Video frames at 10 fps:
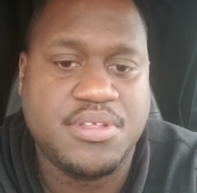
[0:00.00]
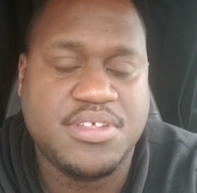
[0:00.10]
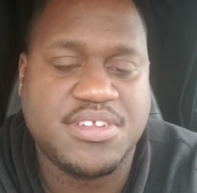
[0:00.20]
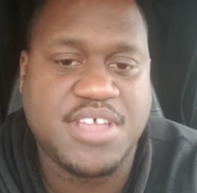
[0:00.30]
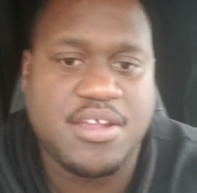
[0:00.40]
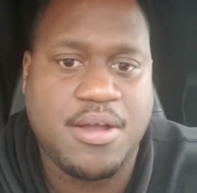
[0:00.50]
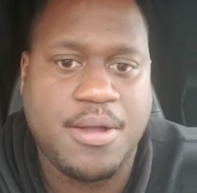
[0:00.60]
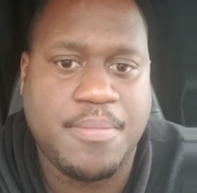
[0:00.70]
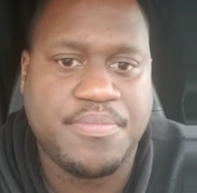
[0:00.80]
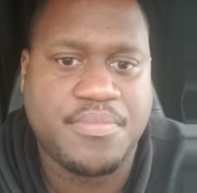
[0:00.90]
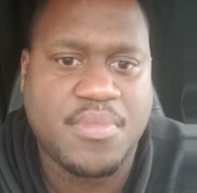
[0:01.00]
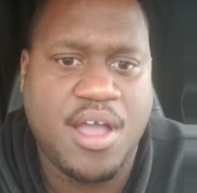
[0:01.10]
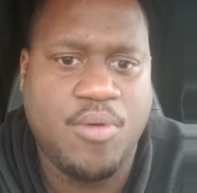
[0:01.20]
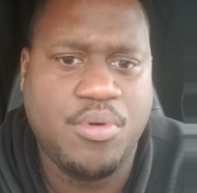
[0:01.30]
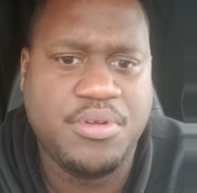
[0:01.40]
is that um
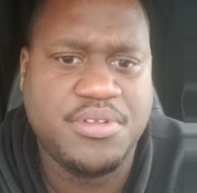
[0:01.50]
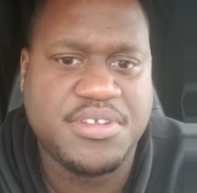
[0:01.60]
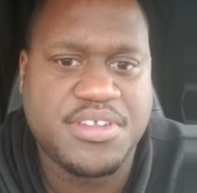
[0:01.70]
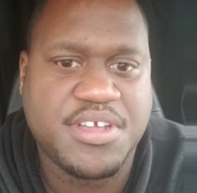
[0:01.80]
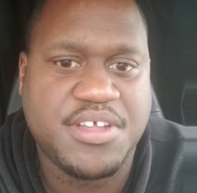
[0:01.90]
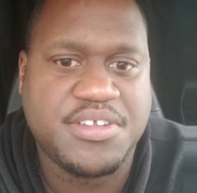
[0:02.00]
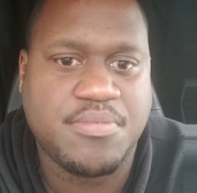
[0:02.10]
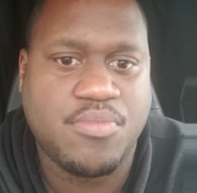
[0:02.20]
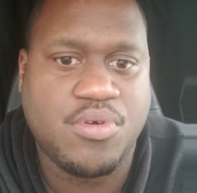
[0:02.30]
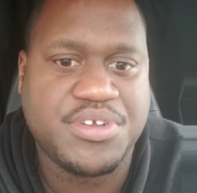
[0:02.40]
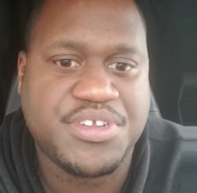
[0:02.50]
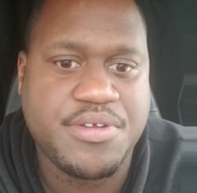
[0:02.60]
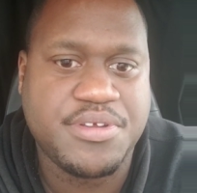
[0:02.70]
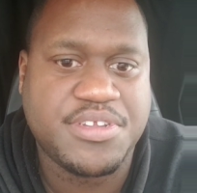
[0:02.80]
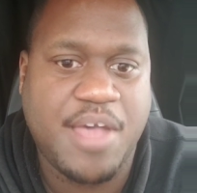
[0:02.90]
I want to discuss a more
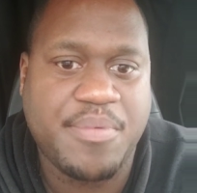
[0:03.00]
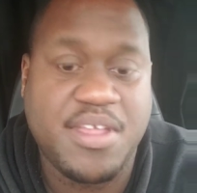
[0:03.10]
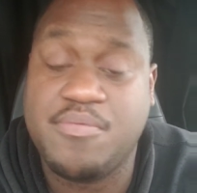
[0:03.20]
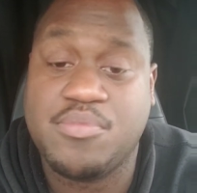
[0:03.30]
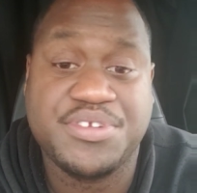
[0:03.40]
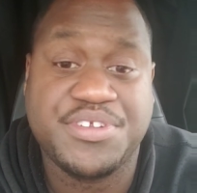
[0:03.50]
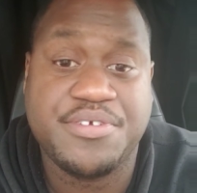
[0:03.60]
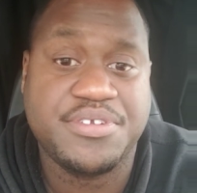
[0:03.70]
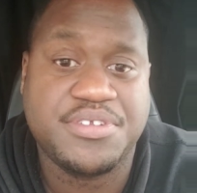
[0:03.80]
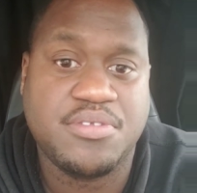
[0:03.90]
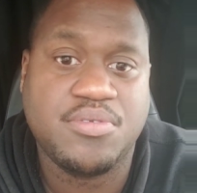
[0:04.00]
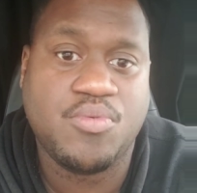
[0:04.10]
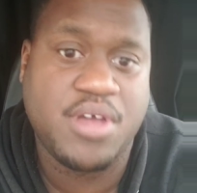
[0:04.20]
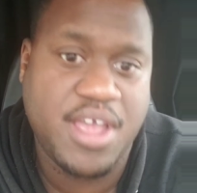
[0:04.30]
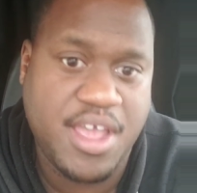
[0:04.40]
serious topic, even more serious than the
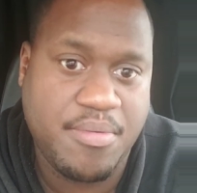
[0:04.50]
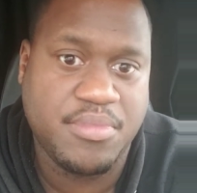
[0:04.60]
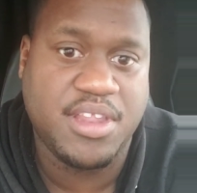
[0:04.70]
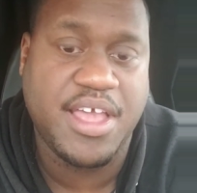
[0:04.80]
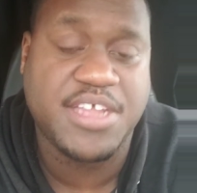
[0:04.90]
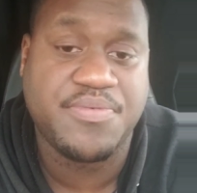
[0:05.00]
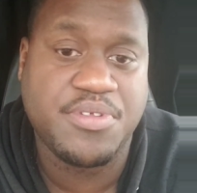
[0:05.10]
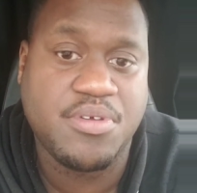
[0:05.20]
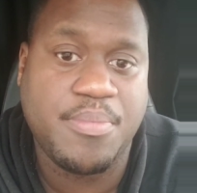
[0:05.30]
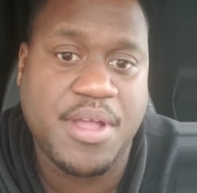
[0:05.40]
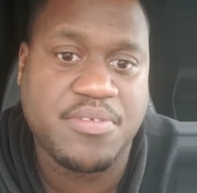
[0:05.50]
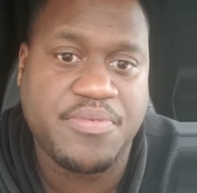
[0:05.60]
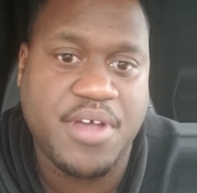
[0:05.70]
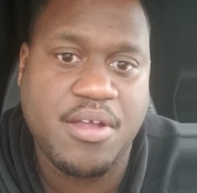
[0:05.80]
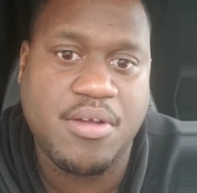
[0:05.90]
one I had in the last video about the
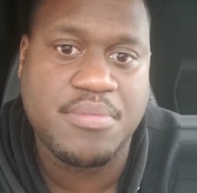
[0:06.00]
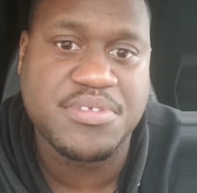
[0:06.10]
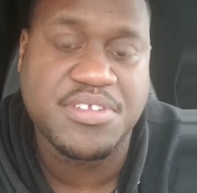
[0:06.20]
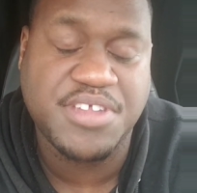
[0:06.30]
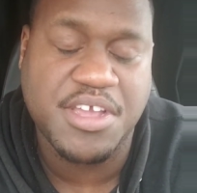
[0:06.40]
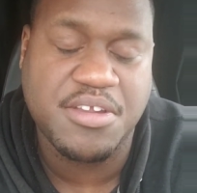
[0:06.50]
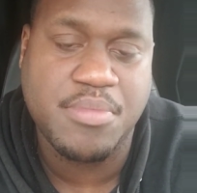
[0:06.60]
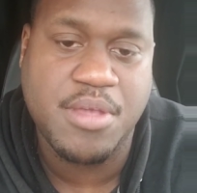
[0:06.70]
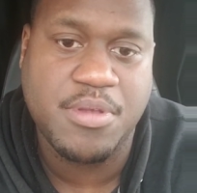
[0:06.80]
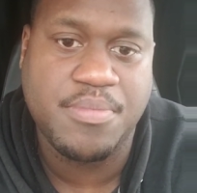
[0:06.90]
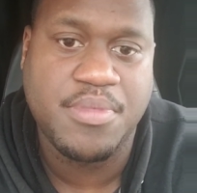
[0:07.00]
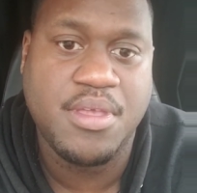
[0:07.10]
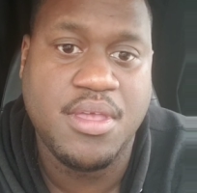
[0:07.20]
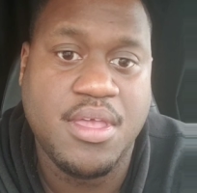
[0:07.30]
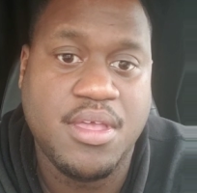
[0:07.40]
firearms and Second Amendment.
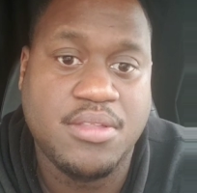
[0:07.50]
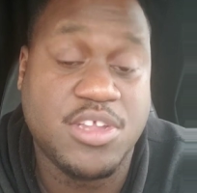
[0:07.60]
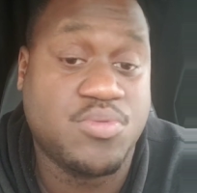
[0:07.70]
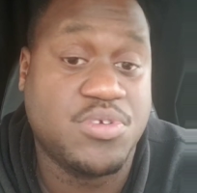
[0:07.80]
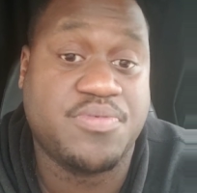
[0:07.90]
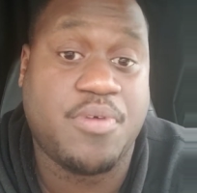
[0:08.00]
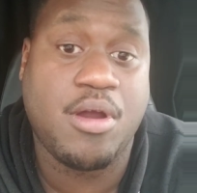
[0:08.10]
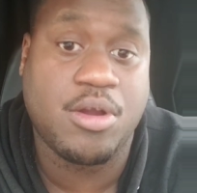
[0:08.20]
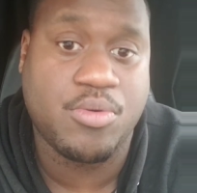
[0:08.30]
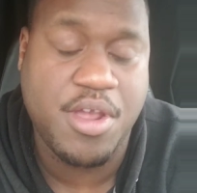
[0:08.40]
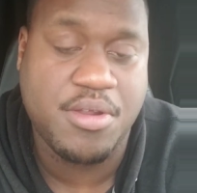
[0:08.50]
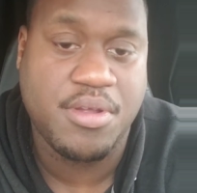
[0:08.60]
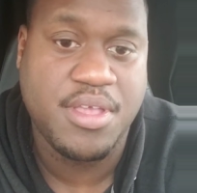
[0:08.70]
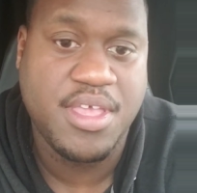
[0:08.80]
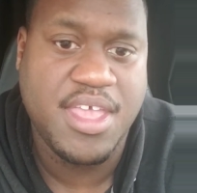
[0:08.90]
This one's far greater,
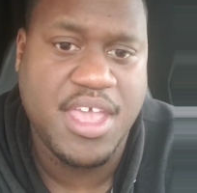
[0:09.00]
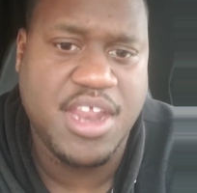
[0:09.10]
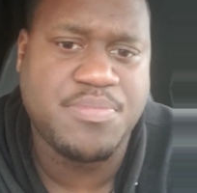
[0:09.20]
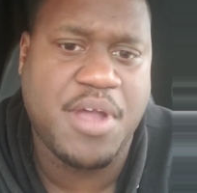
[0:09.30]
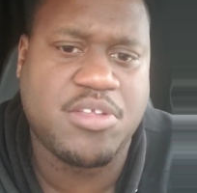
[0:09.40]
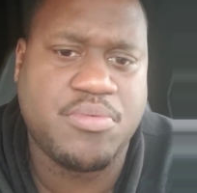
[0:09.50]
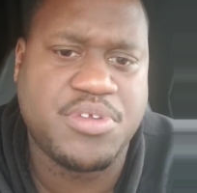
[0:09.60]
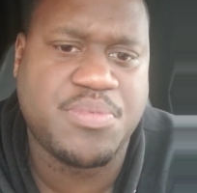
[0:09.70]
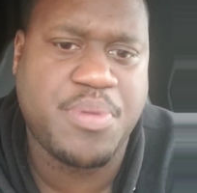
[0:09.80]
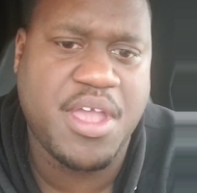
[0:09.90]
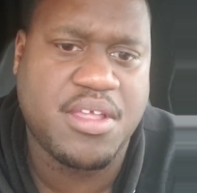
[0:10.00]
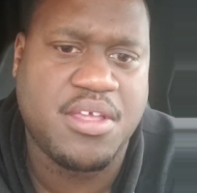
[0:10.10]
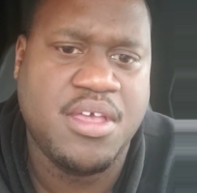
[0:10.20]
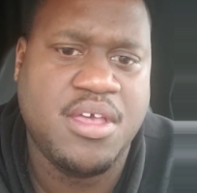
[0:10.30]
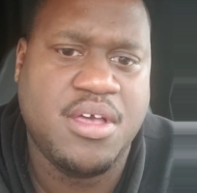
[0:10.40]
and that's about the respect
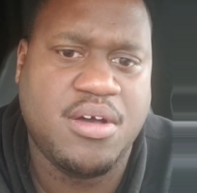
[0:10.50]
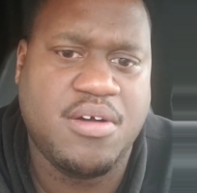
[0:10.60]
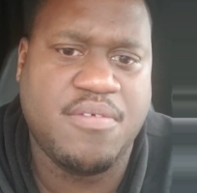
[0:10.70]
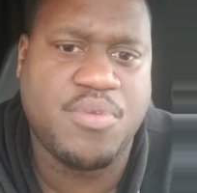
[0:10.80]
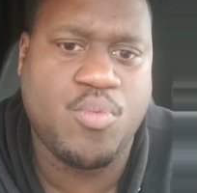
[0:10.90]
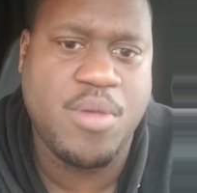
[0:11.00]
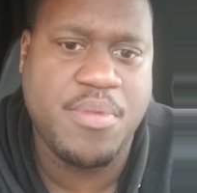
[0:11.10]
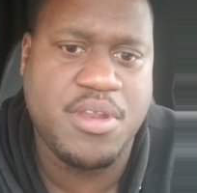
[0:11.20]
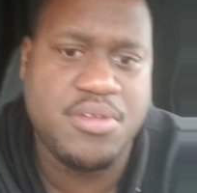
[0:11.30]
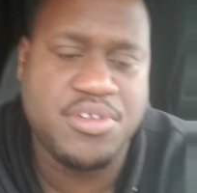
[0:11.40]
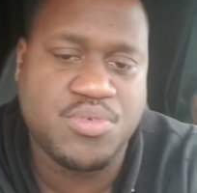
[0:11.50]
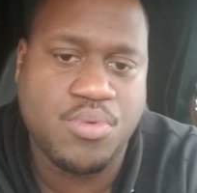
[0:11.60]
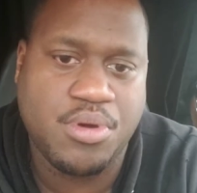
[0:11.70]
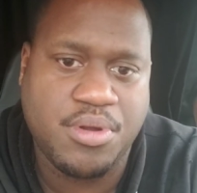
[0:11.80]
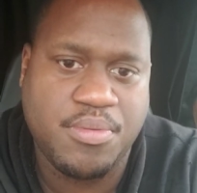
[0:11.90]
of the women in this
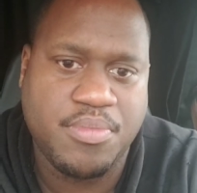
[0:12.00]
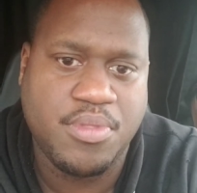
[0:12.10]
world.